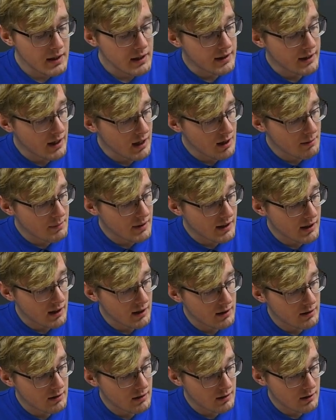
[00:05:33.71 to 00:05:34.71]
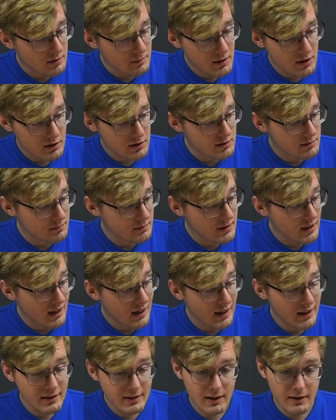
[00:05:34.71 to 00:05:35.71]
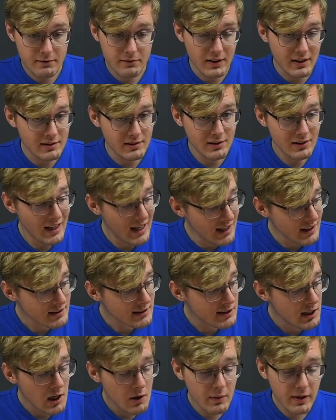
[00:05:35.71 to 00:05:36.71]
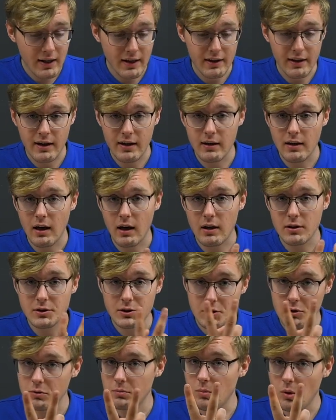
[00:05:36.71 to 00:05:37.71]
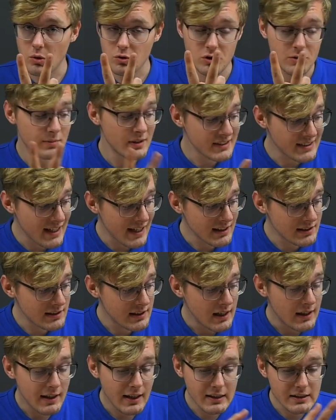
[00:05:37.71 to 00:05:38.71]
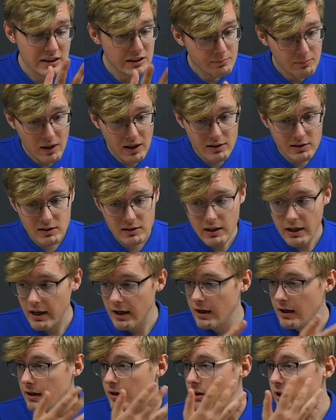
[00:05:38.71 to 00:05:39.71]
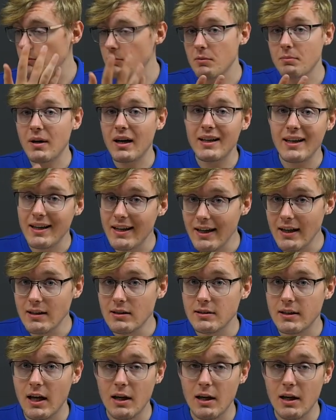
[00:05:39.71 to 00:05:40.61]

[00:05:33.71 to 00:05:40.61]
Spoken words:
Yeah, because behind the transfer lens, you got a two motion protects that spots a human body heat.